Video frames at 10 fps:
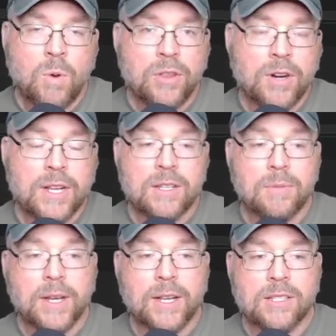whether or not
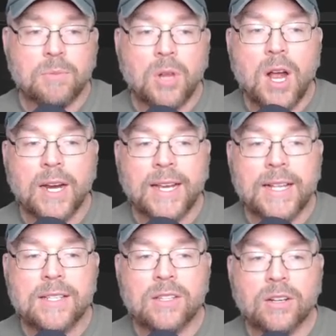something gets a block,
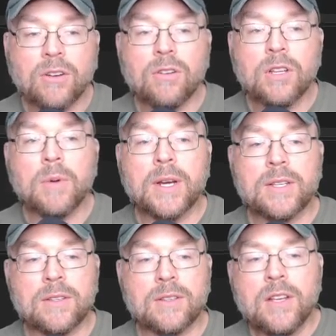it's the curly
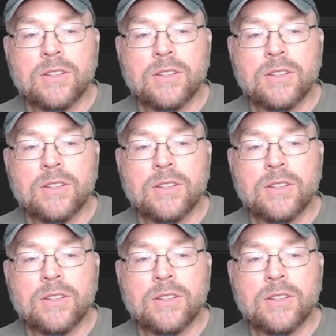braces.